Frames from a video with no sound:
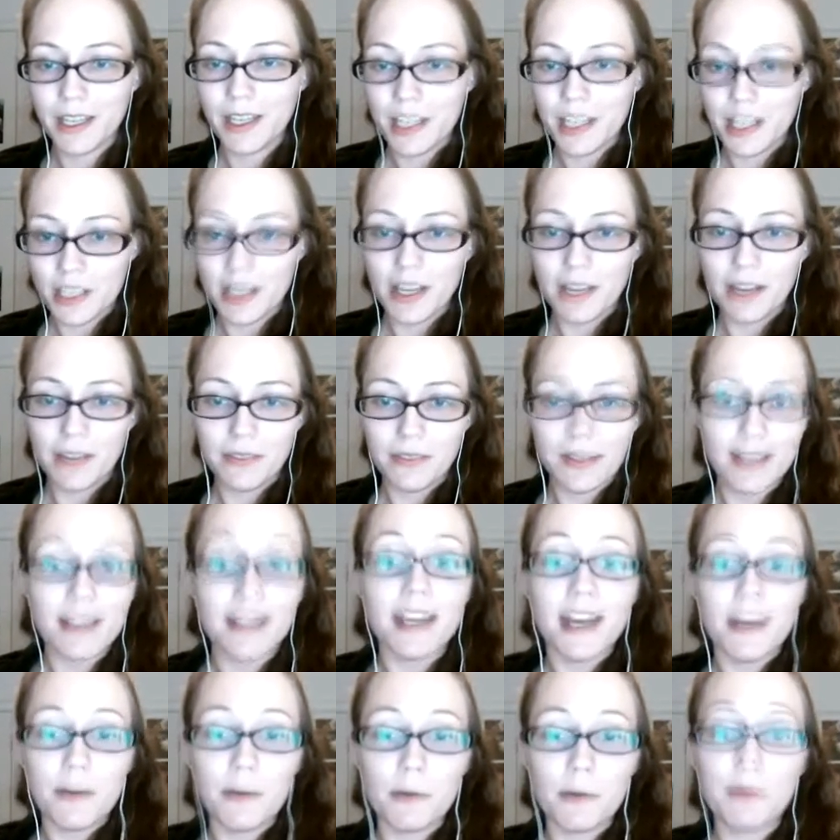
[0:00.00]
So yeah,
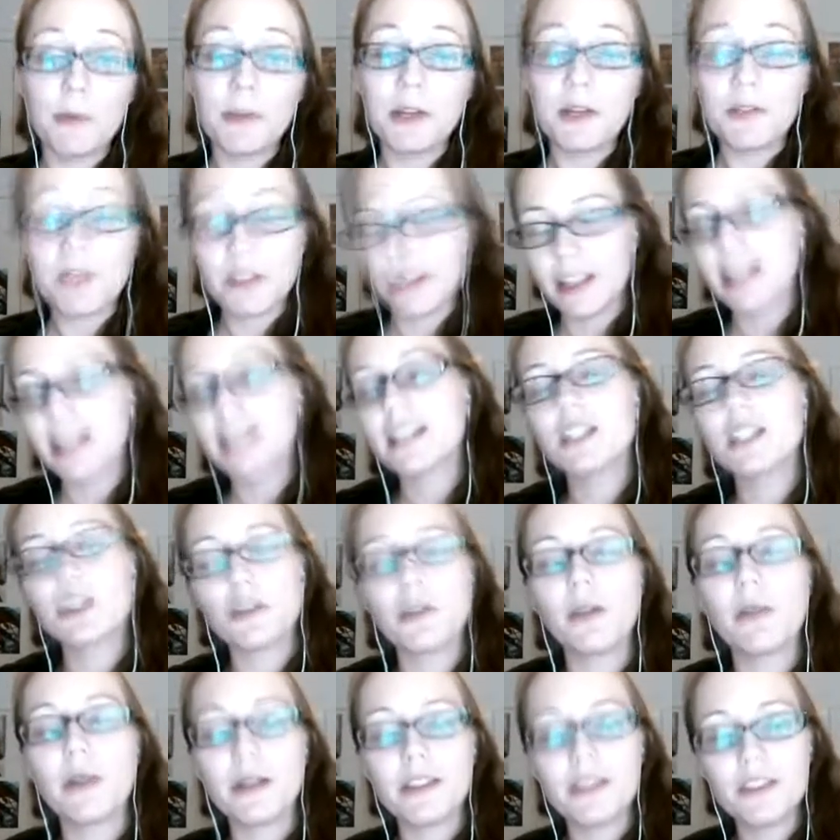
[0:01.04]
pretty much for the next
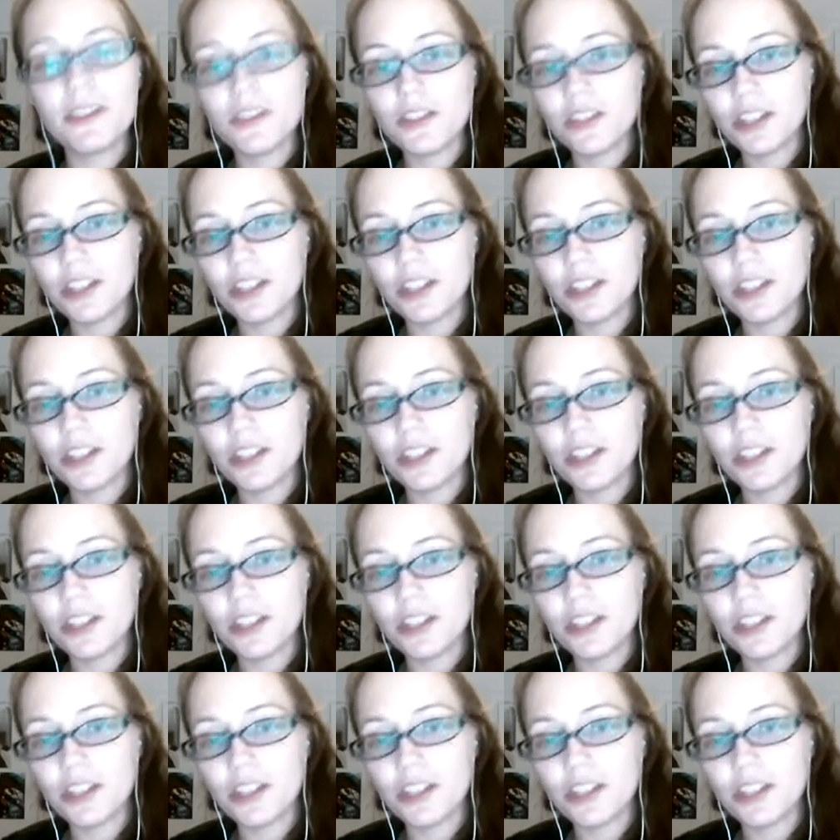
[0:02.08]
3 months,